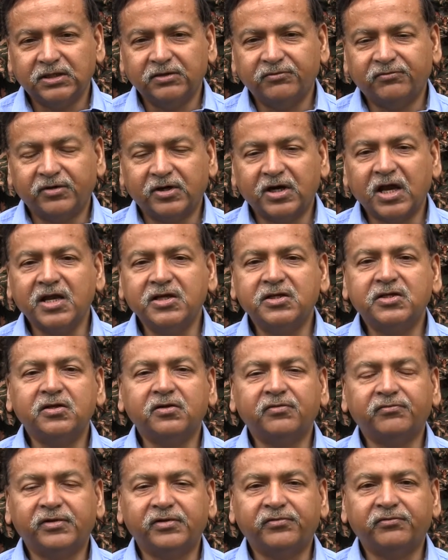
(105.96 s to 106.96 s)
a
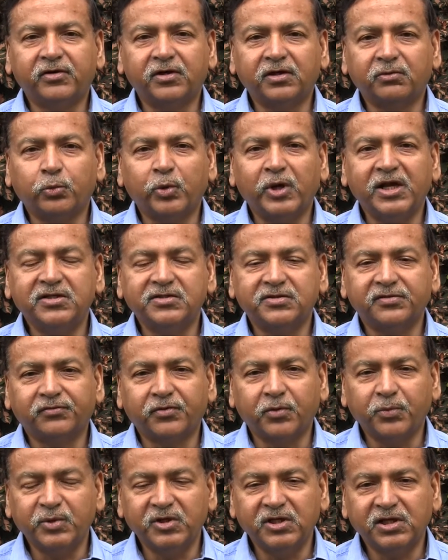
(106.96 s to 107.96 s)
variety of different ways of
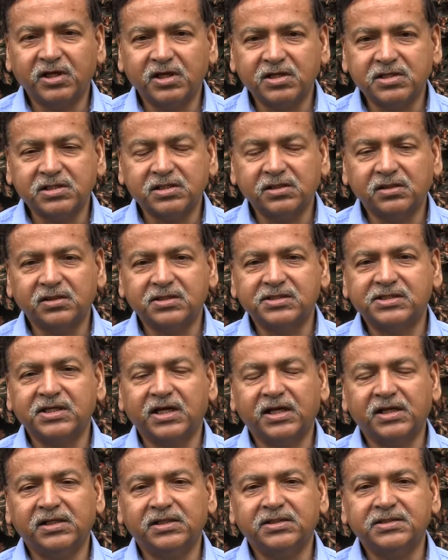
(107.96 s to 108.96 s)
communicating the
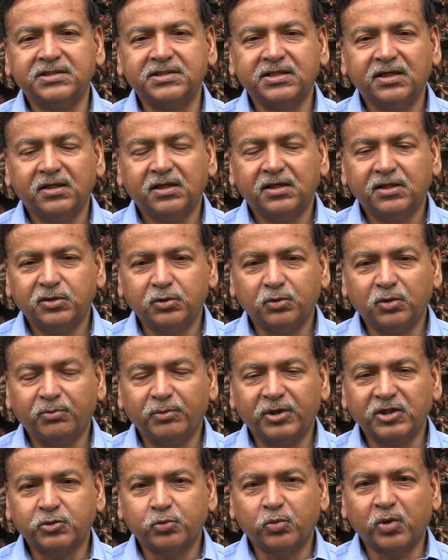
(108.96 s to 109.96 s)
science to a
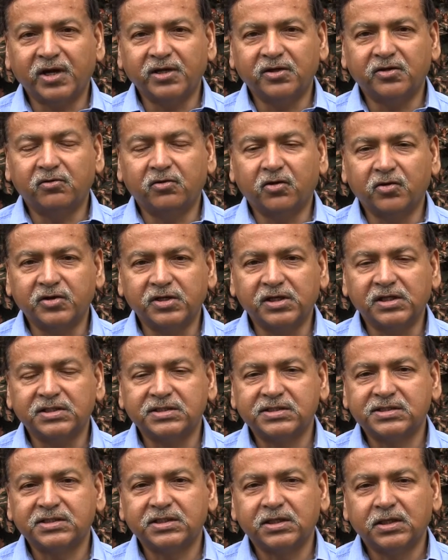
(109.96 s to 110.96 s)
much wider
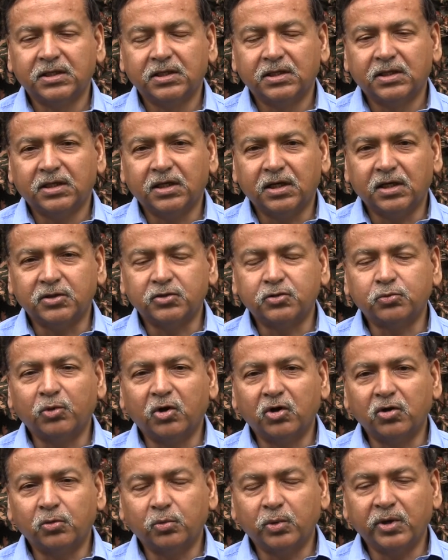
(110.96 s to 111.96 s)
audience. Uh,
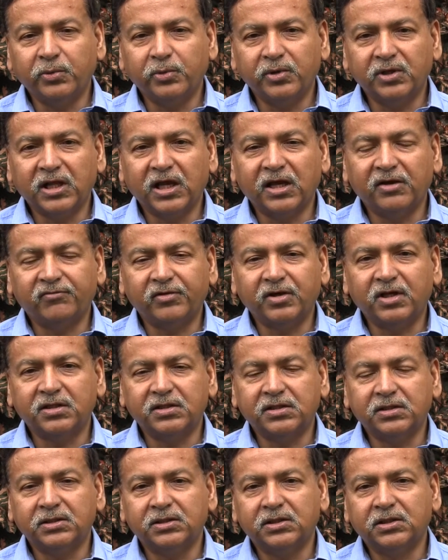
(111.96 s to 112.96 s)
tomorrow we will have
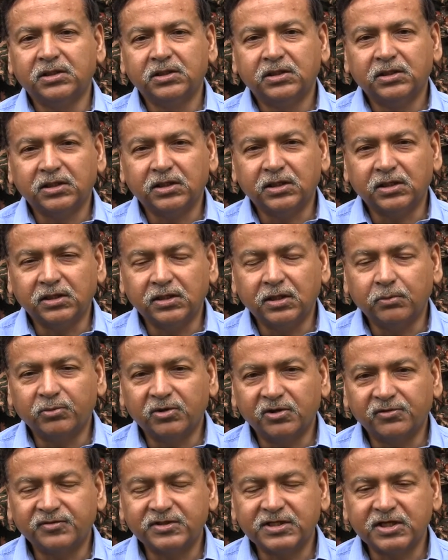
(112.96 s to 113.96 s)
another uh,
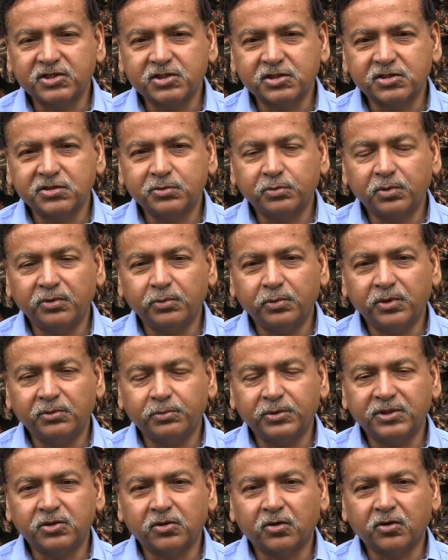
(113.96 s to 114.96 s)
number of sessions. We will
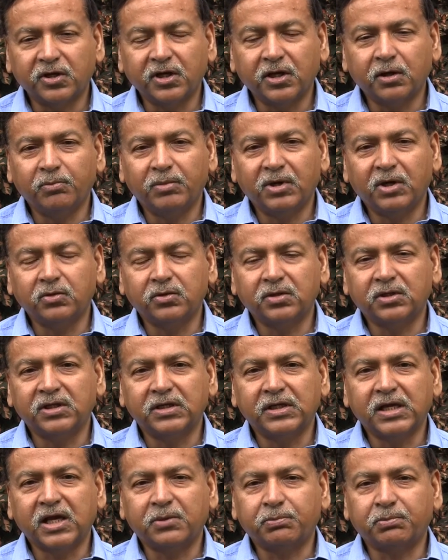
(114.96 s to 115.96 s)
be talking about
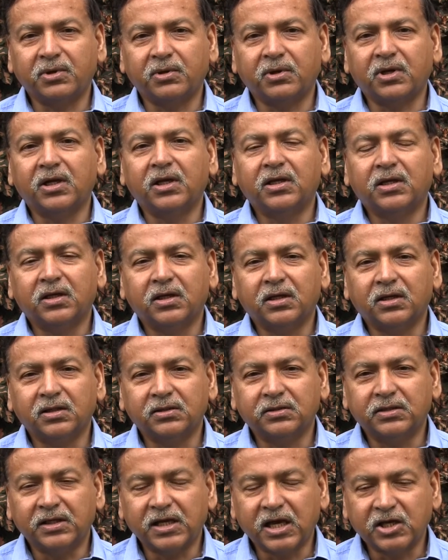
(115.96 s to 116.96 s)
the NAP
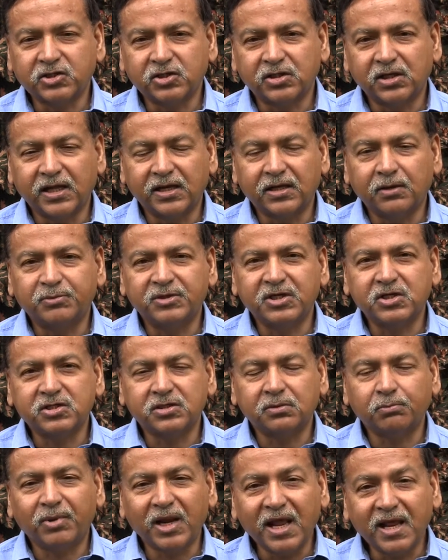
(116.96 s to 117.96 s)
uh, the National
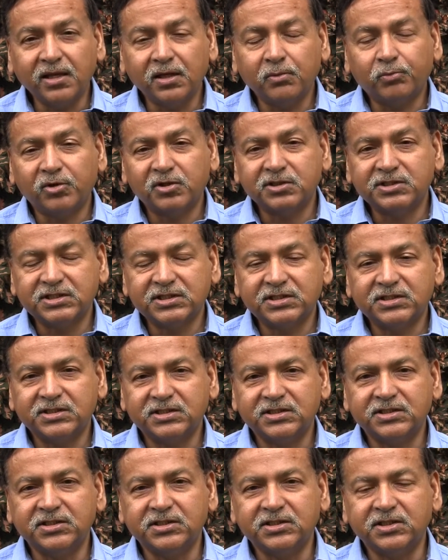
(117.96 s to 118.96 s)
Adaptation Planning
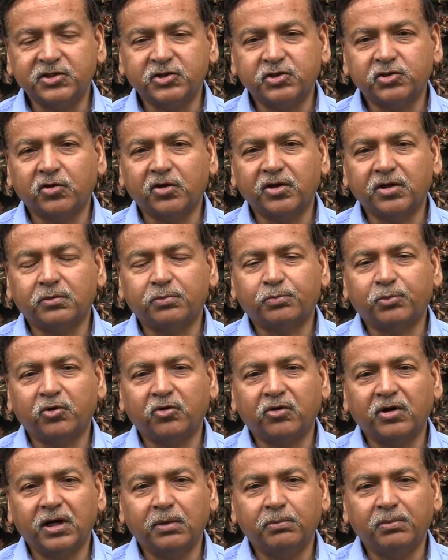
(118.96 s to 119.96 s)
Process. This is a joint
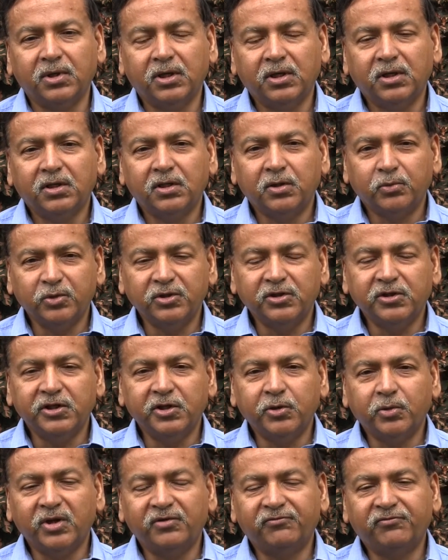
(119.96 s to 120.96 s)
program with the
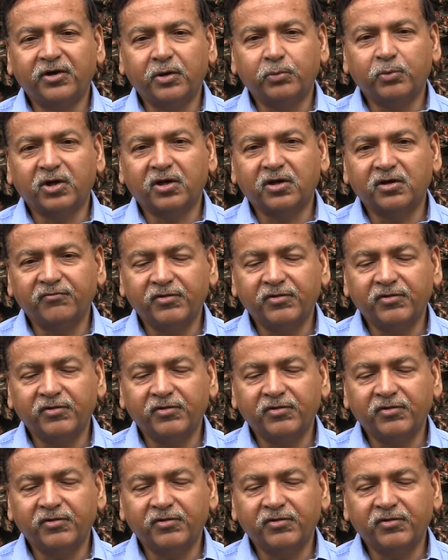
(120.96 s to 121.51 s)
UN Framework